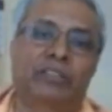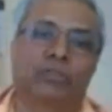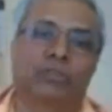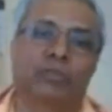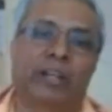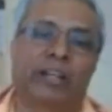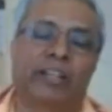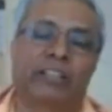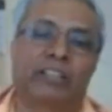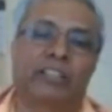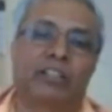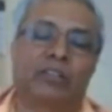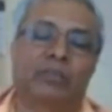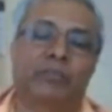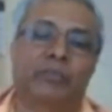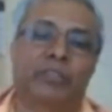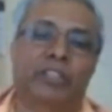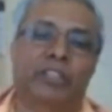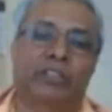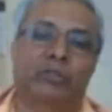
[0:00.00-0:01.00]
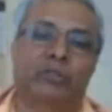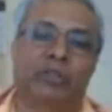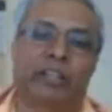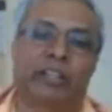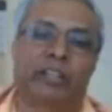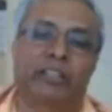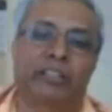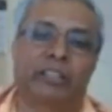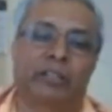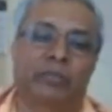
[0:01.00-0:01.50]
to another object to
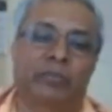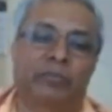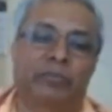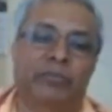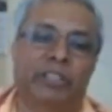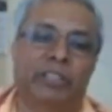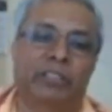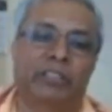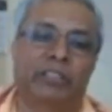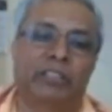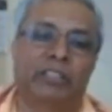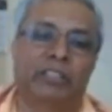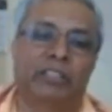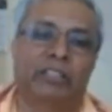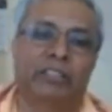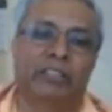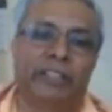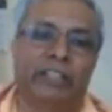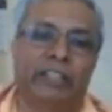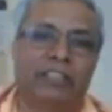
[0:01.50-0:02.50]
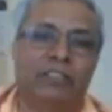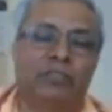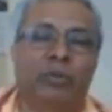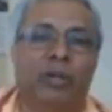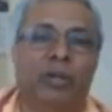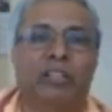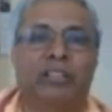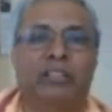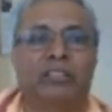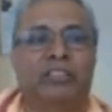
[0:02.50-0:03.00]
another object. That is
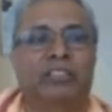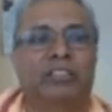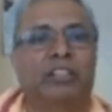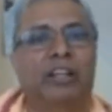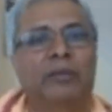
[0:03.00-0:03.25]
what Sri